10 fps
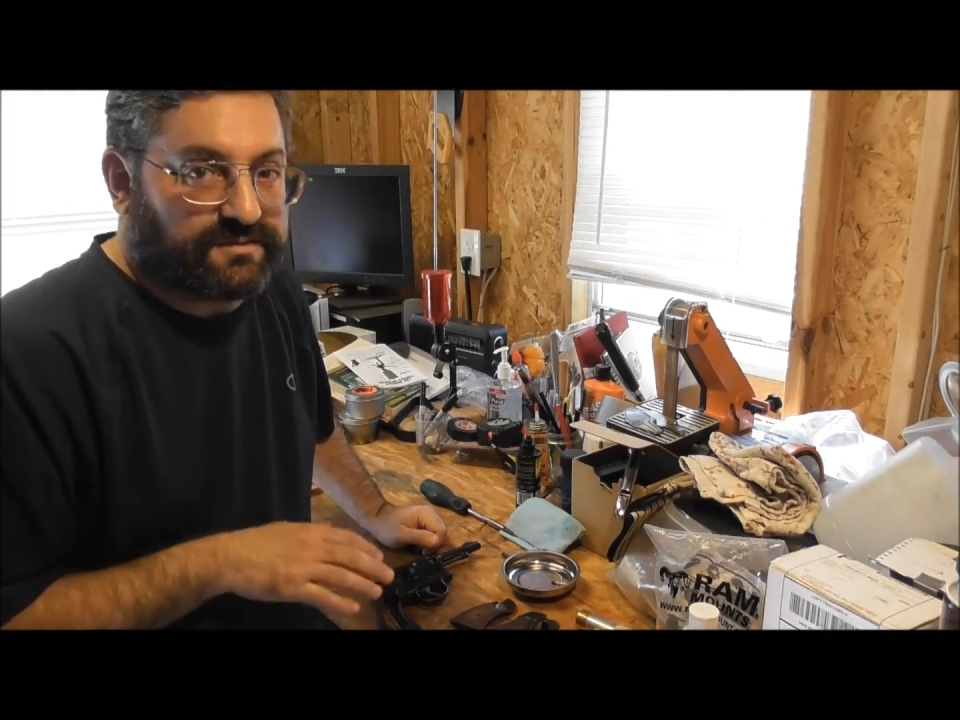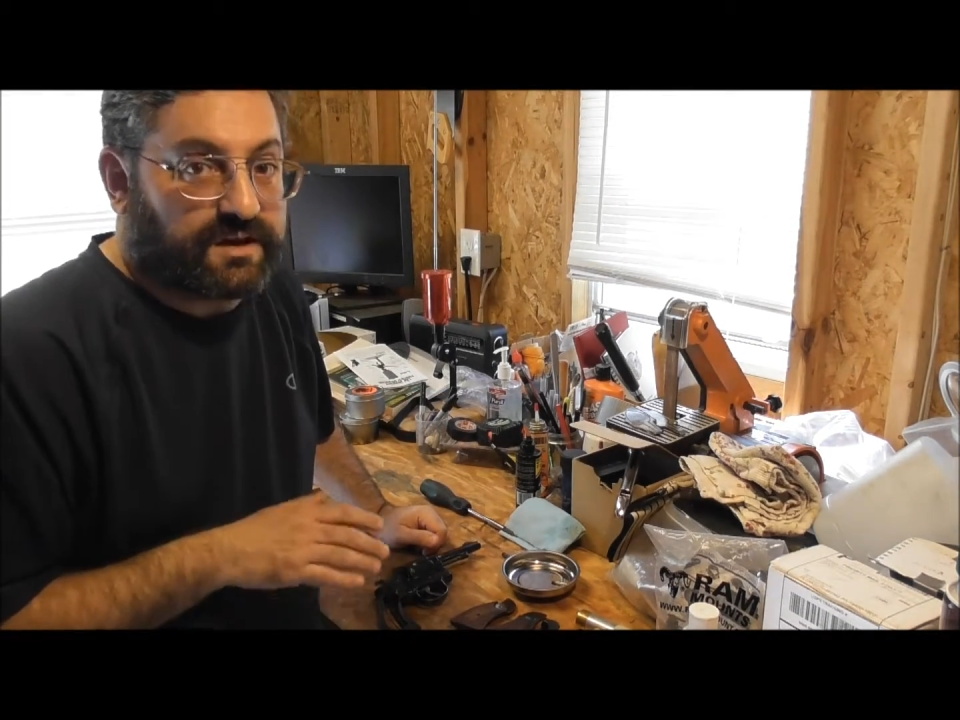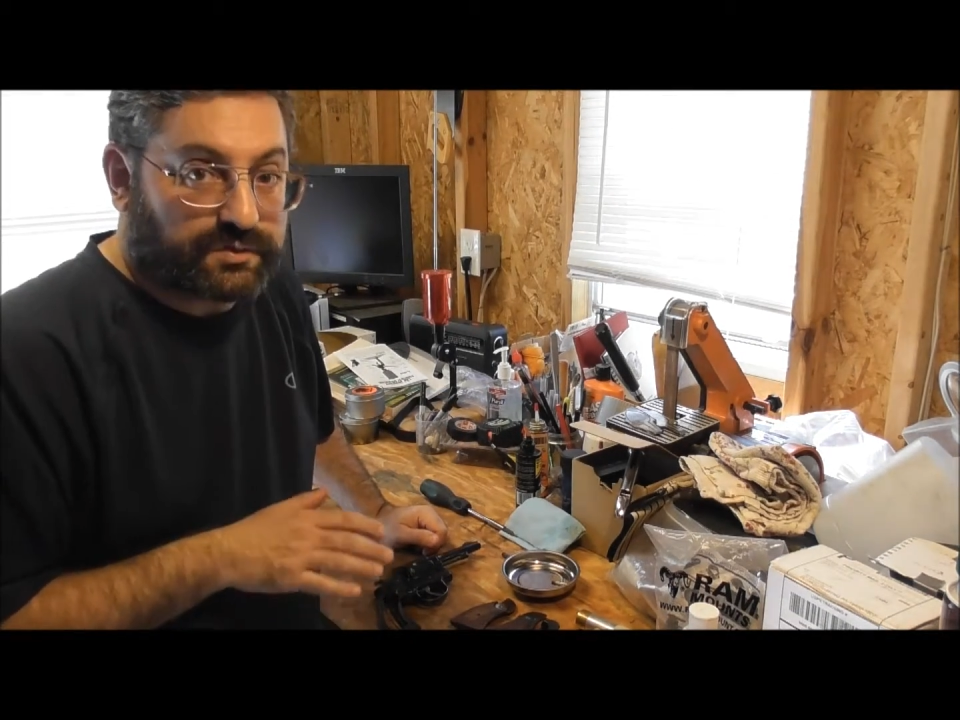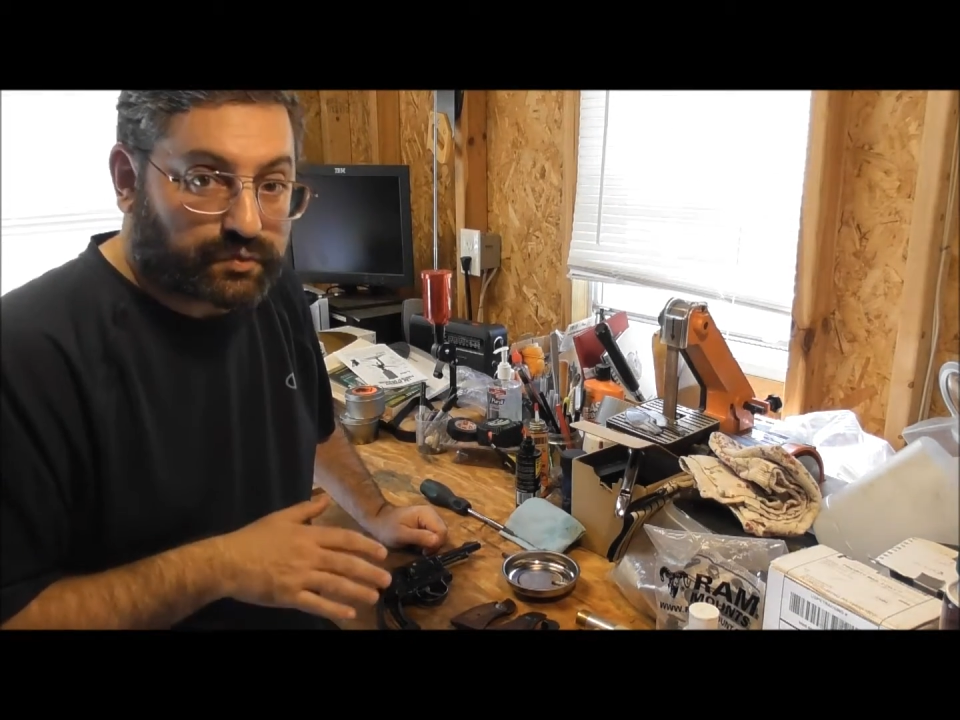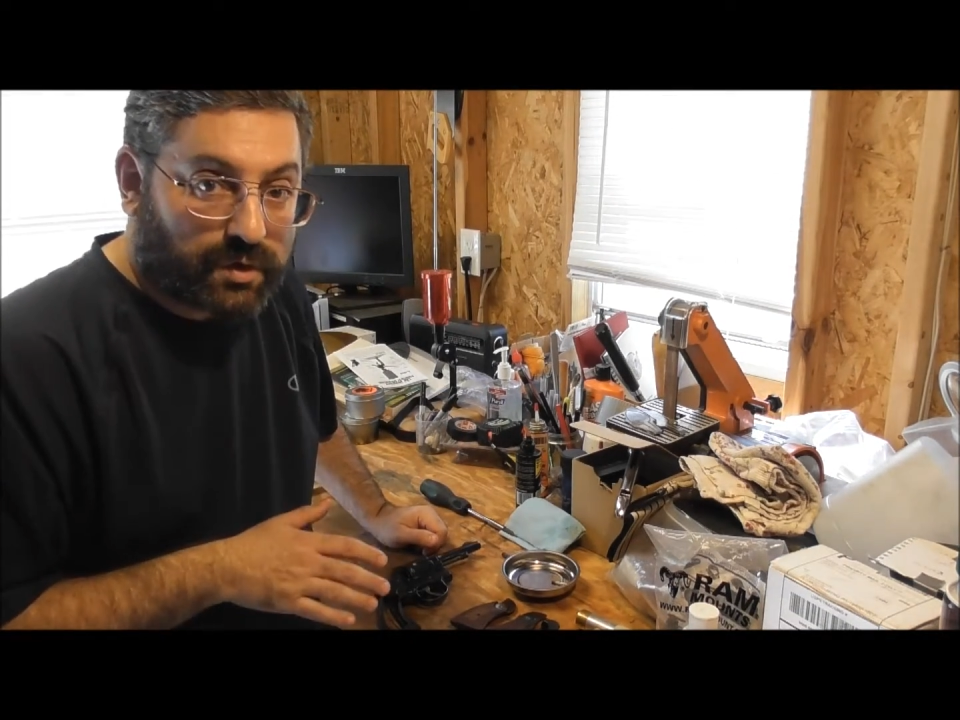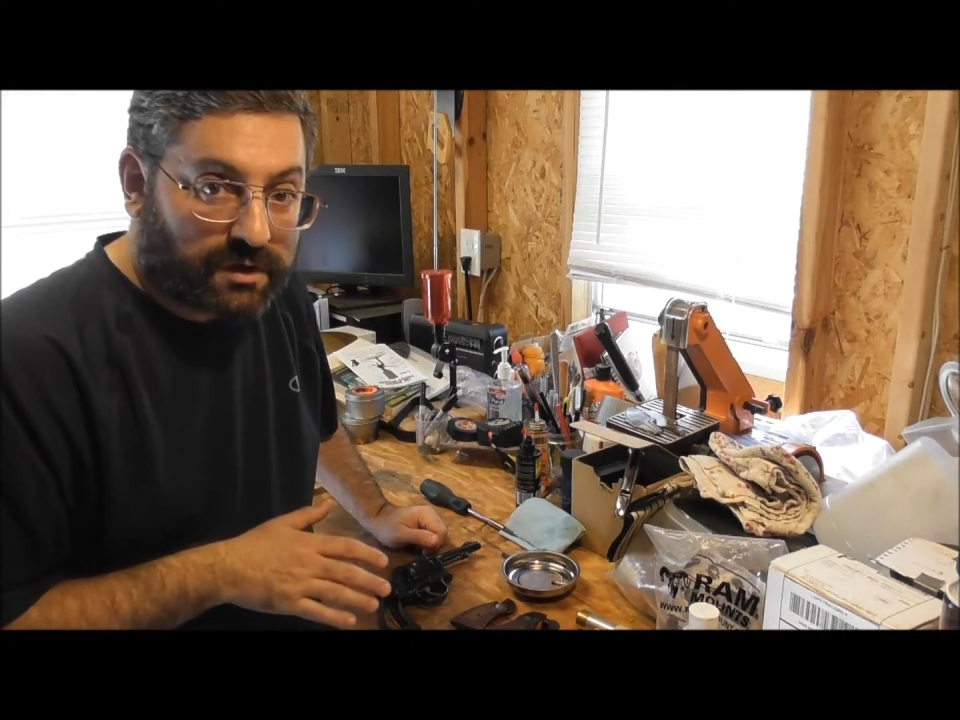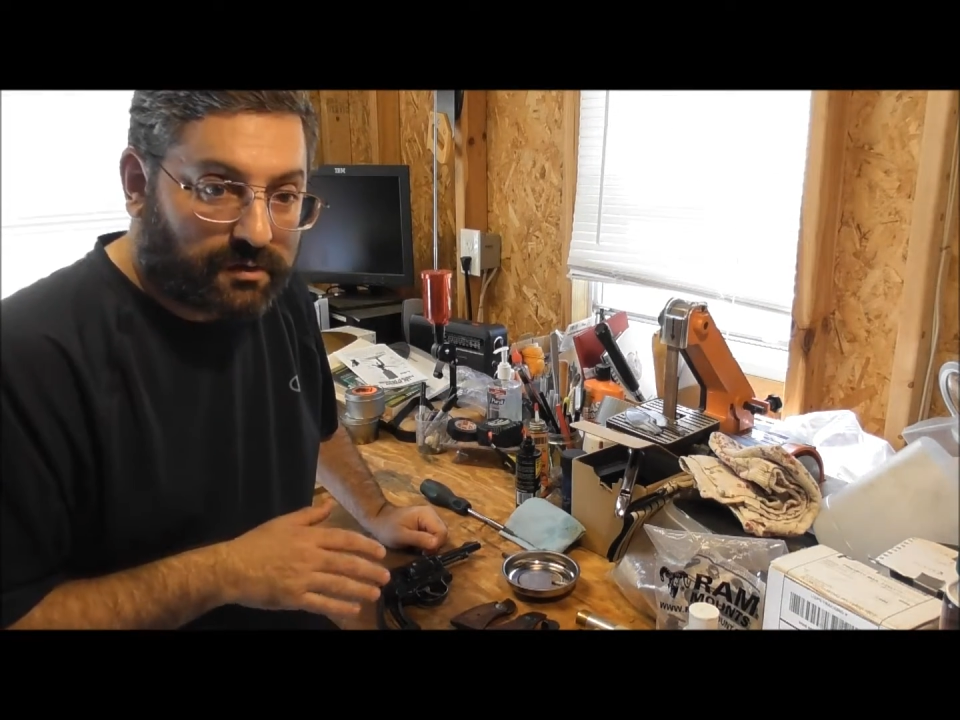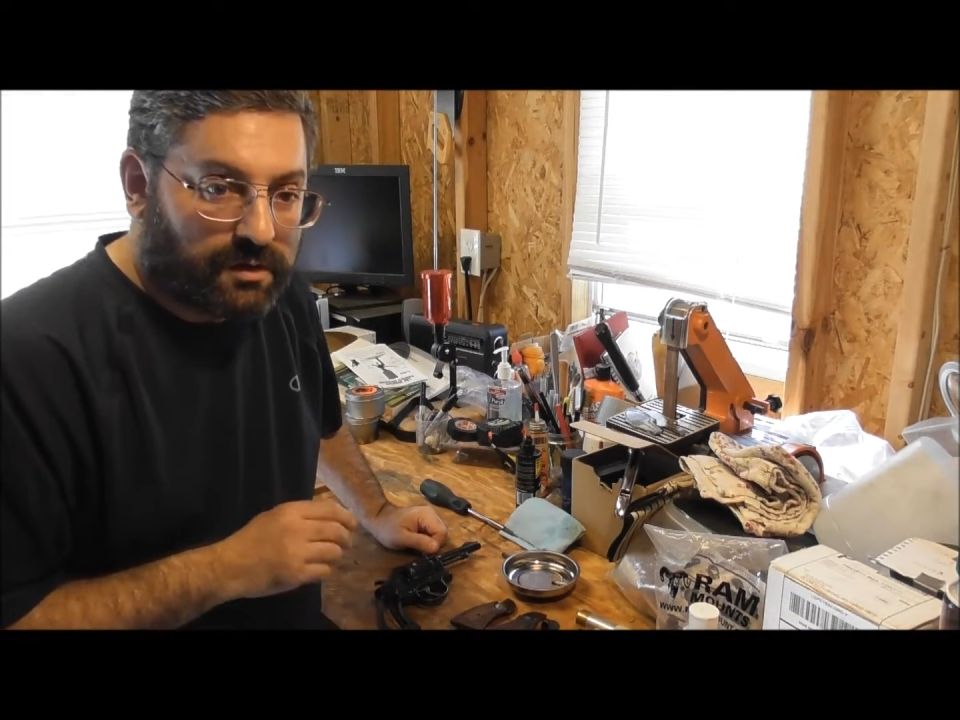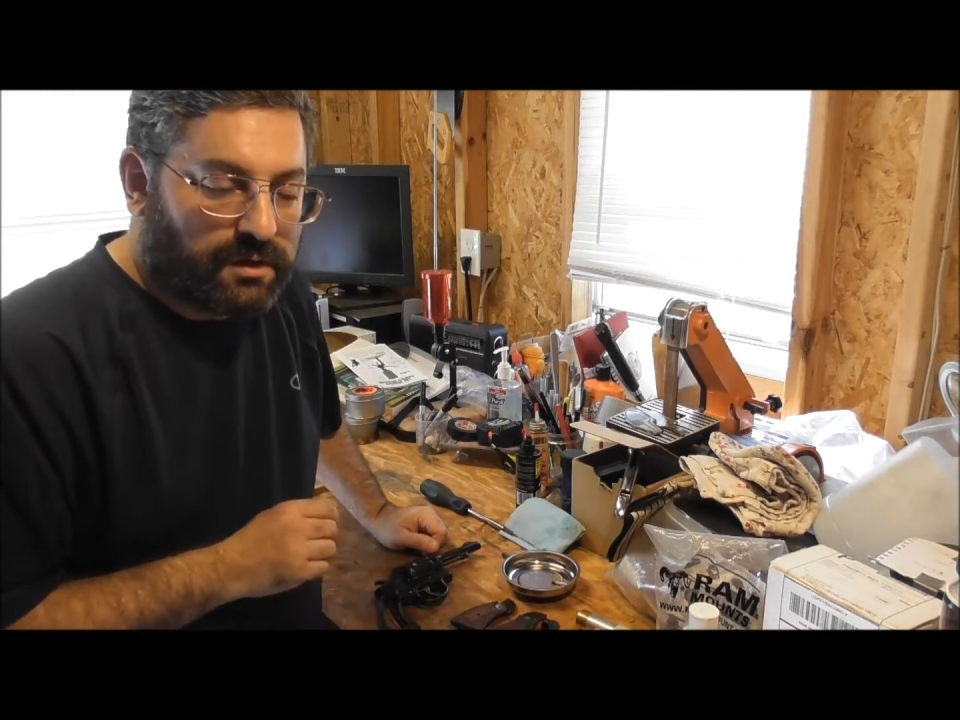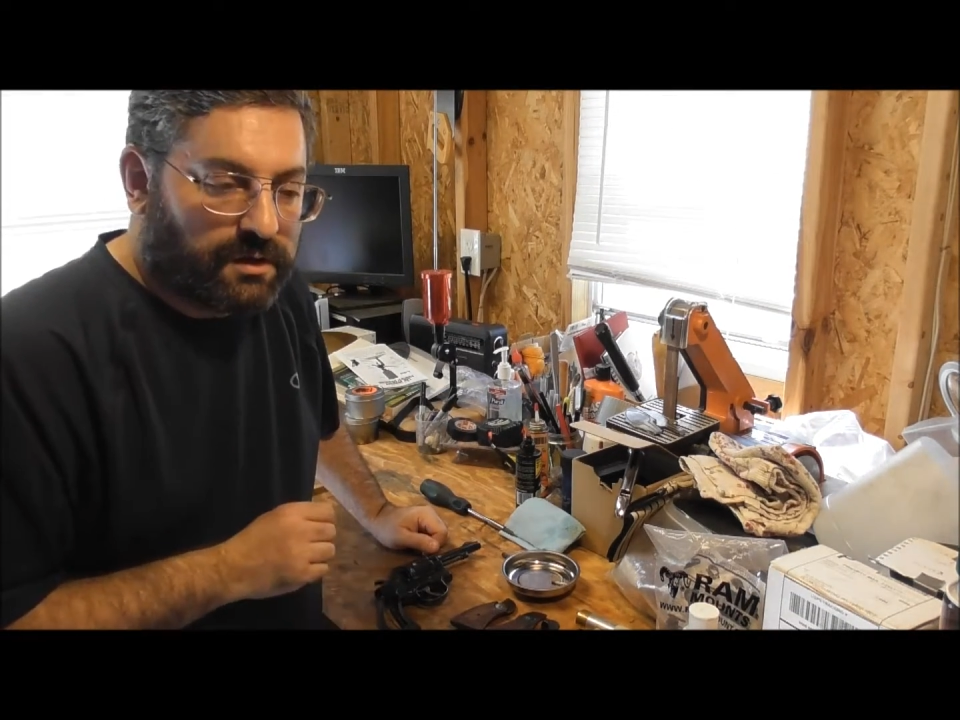not as well.